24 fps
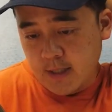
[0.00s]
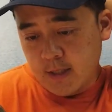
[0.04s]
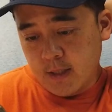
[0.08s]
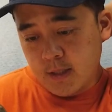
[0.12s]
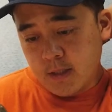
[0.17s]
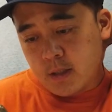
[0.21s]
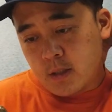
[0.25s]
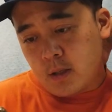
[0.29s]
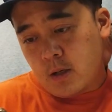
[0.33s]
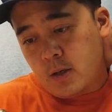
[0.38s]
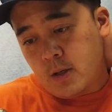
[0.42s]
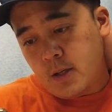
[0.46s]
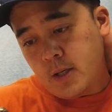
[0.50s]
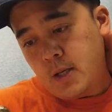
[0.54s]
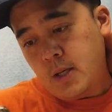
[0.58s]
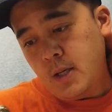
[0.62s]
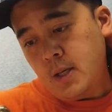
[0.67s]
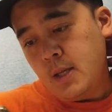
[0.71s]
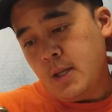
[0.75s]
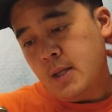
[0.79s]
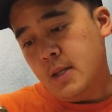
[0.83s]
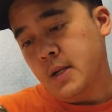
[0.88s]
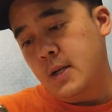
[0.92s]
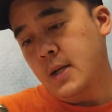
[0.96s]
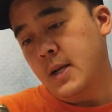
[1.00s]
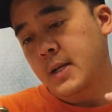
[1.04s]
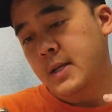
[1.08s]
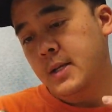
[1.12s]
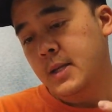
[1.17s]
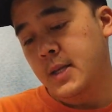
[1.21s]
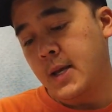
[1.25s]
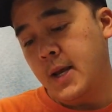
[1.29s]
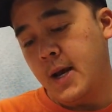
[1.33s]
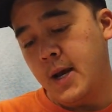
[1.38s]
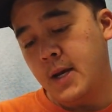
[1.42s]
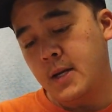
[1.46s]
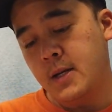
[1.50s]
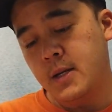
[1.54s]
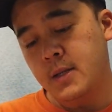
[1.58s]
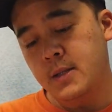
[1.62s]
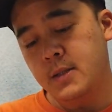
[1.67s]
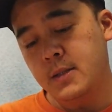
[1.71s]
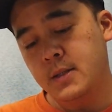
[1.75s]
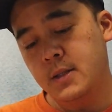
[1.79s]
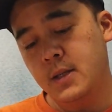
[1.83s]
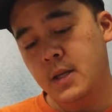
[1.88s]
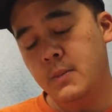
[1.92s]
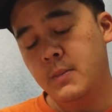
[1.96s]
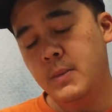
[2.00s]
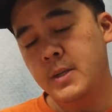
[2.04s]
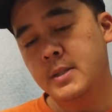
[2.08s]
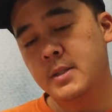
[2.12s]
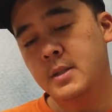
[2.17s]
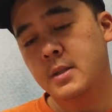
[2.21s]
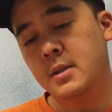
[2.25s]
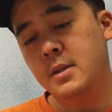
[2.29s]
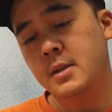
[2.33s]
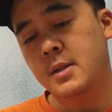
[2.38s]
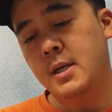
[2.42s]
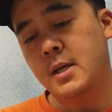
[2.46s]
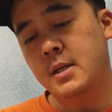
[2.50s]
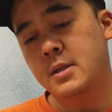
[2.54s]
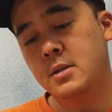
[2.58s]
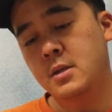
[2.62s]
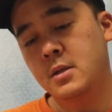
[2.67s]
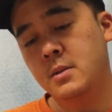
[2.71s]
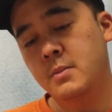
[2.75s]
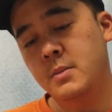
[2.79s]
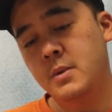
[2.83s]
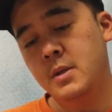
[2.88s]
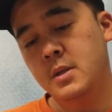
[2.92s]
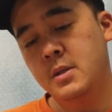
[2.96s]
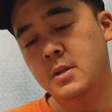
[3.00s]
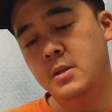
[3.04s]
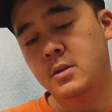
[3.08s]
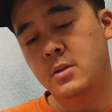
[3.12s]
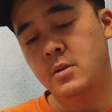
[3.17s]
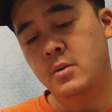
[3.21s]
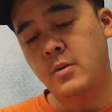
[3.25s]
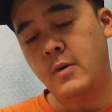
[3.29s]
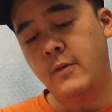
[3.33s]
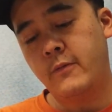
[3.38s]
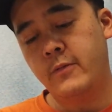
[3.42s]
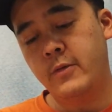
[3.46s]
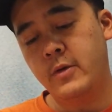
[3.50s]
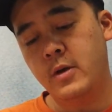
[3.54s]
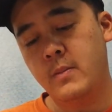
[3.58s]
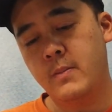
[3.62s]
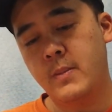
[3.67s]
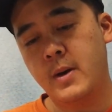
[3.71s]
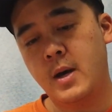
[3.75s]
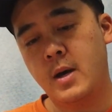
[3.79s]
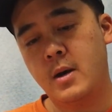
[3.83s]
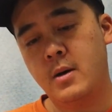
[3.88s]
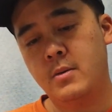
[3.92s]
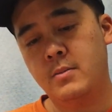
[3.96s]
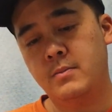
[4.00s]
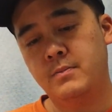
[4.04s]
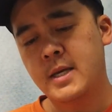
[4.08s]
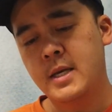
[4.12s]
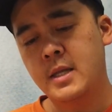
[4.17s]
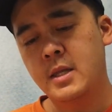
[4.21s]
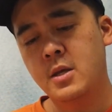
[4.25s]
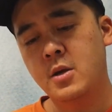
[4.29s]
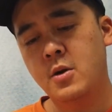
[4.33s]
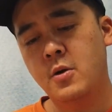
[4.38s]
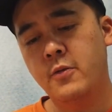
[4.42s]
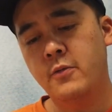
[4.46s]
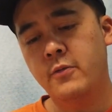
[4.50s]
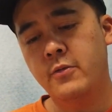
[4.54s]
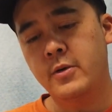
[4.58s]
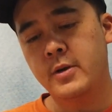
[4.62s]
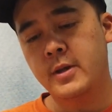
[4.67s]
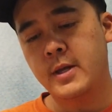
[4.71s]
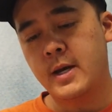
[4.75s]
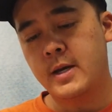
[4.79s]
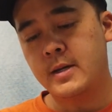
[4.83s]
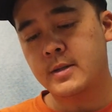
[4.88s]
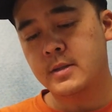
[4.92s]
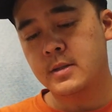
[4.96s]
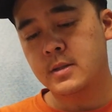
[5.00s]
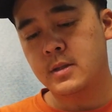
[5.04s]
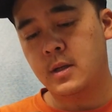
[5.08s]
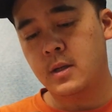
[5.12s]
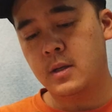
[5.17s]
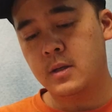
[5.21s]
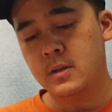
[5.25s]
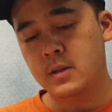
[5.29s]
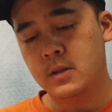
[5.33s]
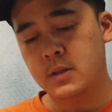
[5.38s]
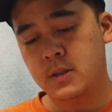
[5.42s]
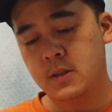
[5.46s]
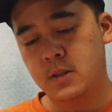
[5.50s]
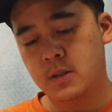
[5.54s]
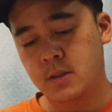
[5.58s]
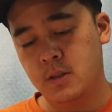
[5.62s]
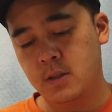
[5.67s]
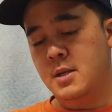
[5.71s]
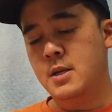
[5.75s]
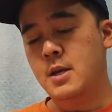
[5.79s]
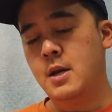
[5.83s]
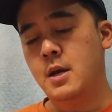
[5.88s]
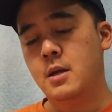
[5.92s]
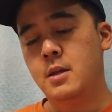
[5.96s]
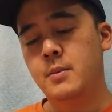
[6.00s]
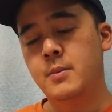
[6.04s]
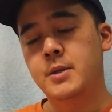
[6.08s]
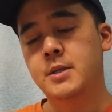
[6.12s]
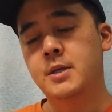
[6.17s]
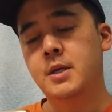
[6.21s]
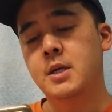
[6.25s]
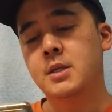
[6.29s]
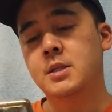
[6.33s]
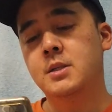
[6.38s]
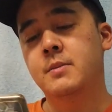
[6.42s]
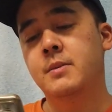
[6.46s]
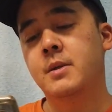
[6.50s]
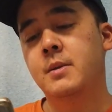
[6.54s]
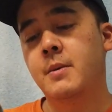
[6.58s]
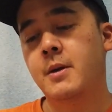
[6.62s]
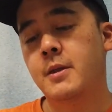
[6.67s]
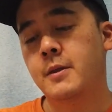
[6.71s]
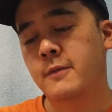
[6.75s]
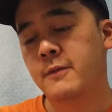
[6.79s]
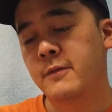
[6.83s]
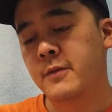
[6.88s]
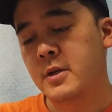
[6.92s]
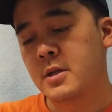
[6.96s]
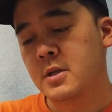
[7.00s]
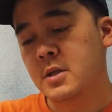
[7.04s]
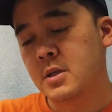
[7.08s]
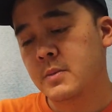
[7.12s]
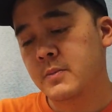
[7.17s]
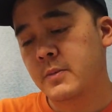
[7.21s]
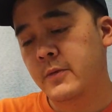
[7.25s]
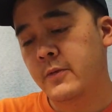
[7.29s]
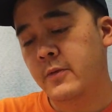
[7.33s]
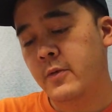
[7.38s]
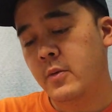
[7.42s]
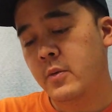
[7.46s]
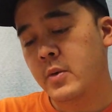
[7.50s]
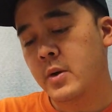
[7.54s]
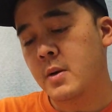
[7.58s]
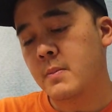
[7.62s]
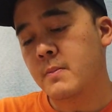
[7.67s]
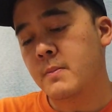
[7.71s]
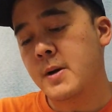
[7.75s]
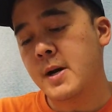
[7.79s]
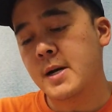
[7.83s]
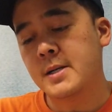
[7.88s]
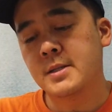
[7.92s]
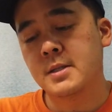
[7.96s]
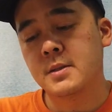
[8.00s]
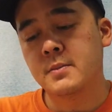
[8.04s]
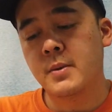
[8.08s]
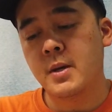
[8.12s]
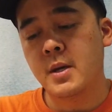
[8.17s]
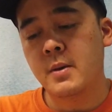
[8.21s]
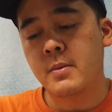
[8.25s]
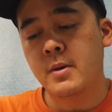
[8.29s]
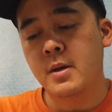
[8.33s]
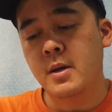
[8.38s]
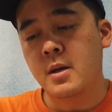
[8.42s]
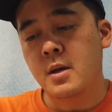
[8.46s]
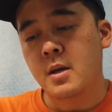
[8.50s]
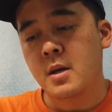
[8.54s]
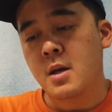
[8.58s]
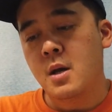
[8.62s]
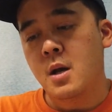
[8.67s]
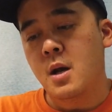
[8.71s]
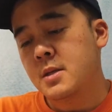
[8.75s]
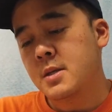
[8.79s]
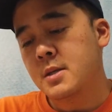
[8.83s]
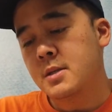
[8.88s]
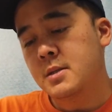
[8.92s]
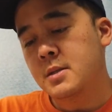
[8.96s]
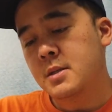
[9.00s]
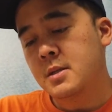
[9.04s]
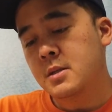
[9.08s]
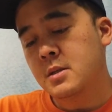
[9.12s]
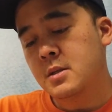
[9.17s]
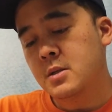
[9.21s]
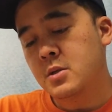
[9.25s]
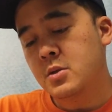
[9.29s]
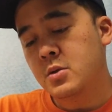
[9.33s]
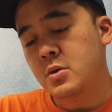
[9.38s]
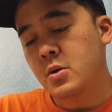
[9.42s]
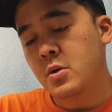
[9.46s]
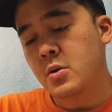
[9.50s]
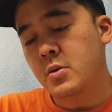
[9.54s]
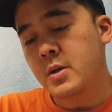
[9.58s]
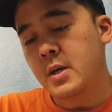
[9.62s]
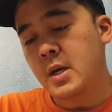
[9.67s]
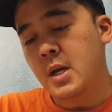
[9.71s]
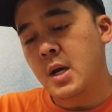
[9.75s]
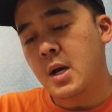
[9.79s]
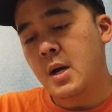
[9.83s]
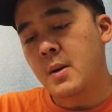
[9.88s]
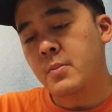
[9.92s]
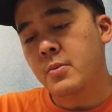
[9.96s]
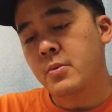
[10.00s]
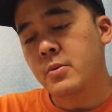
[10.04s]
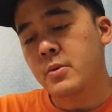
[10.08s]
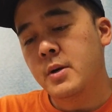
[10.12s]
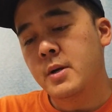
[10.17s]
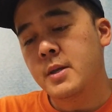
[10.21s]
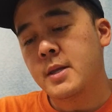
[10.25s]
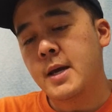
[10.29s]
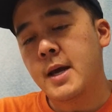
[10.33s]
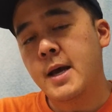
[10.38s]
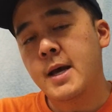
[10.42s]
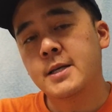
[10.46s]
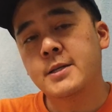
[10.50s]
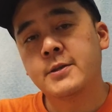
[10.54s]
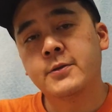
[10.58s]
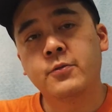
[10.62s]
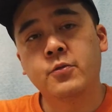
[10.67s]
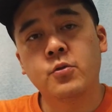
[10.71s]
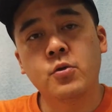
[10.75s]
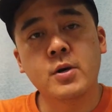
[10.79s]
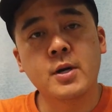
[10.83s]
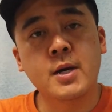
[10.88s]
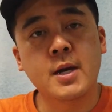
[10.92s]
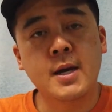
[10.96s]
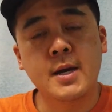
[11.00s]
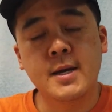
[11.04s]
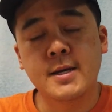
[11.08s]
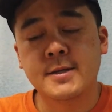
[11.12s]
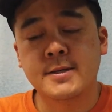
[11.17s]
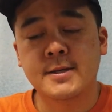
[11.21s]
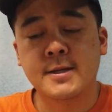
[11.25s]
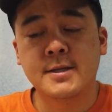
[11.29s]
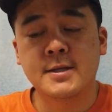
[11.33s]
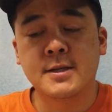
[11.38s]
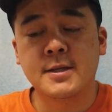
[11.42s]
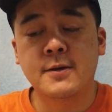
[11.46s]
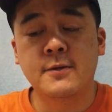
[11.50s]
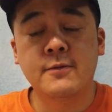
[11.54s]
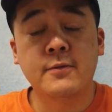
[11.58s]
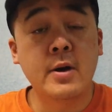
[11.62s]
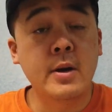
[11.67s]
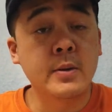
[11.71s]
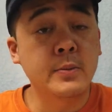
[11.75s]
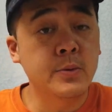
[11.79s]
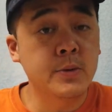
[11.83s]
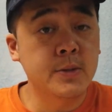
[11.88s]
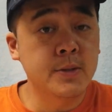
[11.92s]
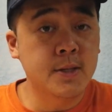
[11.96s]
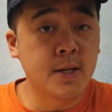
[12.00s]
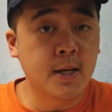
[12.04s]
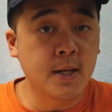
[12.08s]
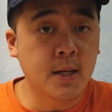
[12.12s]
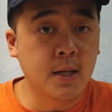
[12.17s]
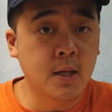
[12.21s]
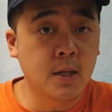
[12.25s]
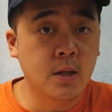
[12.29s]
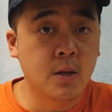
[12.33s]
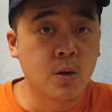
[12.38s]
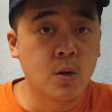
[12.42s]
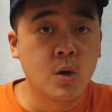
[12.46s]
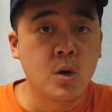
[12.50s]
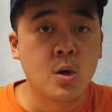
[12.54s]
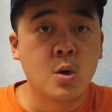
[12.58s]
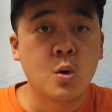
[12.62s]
did the starter kit and then I did the add-ons, and basically that took me to roughly about slightly over $1,000. Now let me tell you something about the features before we unbox this baby. This is a drone that has 4K 60 frames per second